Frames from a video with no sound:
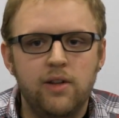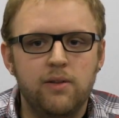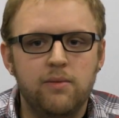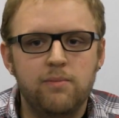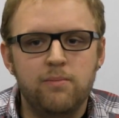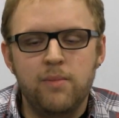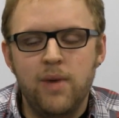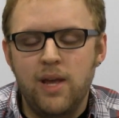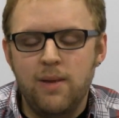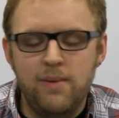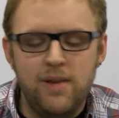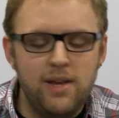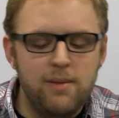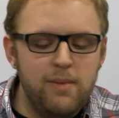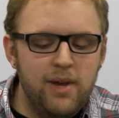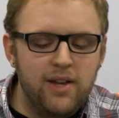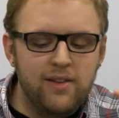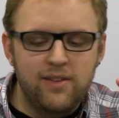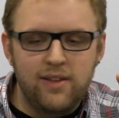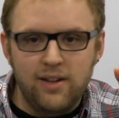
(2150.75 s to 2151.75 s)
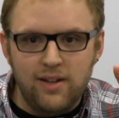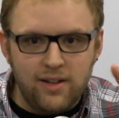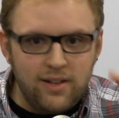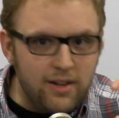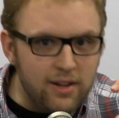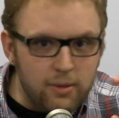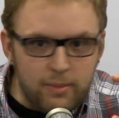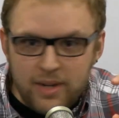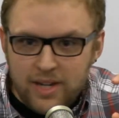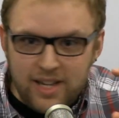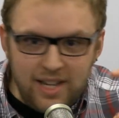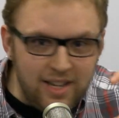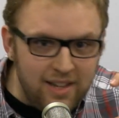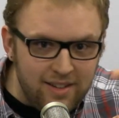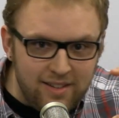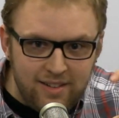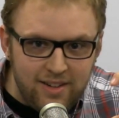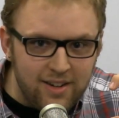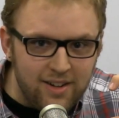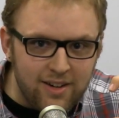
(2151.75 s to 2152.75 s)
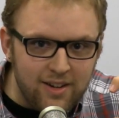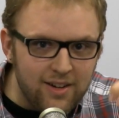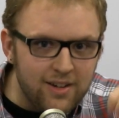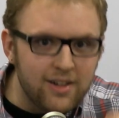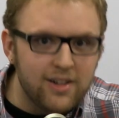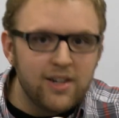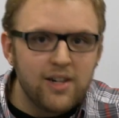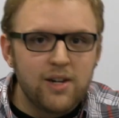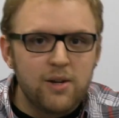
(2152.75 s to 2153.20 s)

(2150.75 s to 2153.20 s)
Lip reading: maybe it makes it a little bit easier,